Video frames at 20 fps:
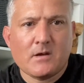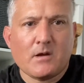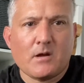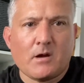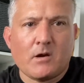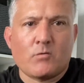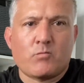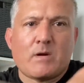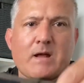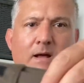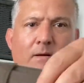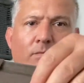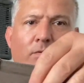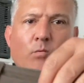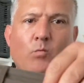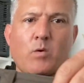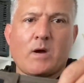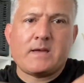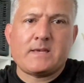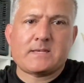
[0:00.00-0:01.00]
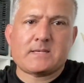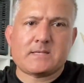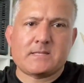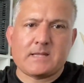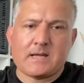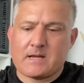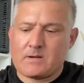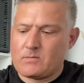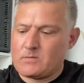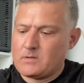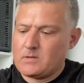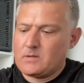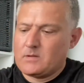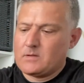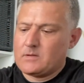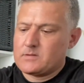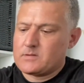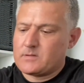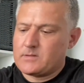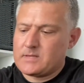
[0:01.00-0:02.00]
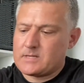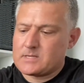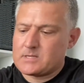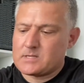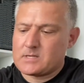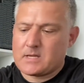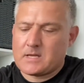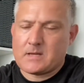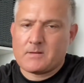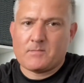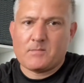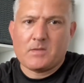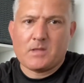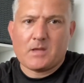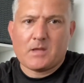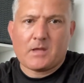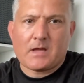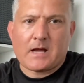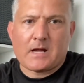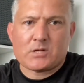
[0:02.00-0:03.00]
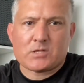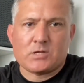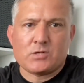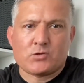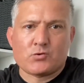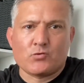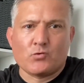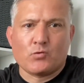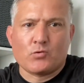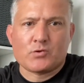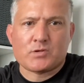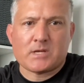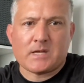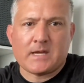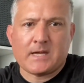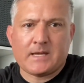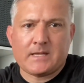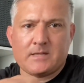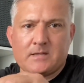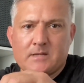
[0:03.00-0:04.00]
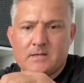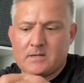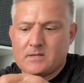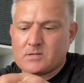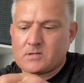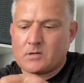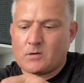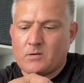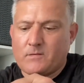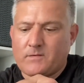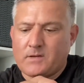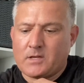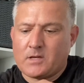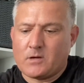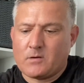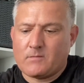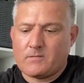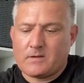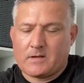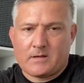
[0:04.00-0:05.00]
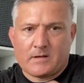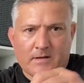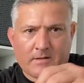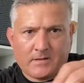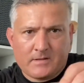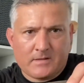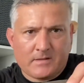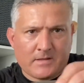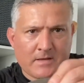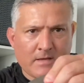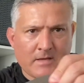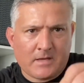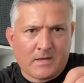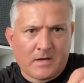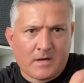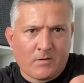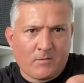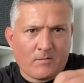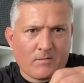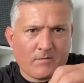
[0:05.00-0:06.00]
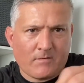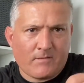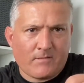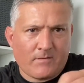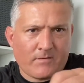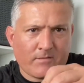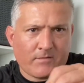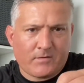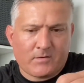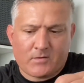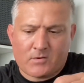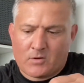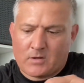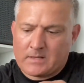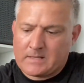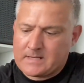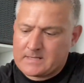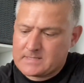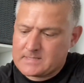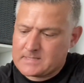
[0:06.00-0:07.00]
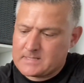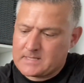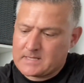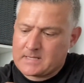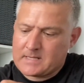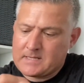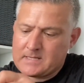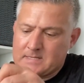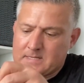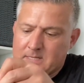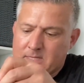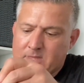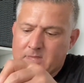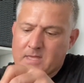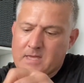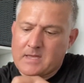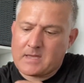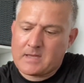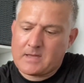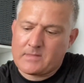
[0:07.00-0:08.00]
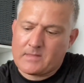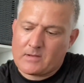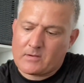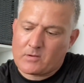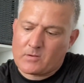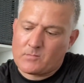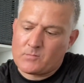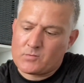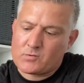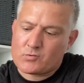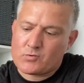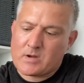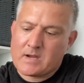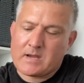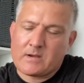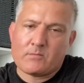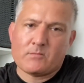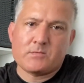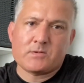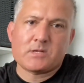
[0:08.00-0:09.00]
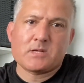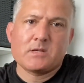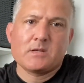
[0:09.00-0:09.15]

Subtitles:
around the waist now. So this actually draws it in. So, you know, there you go. Got elasticated there, that comes around,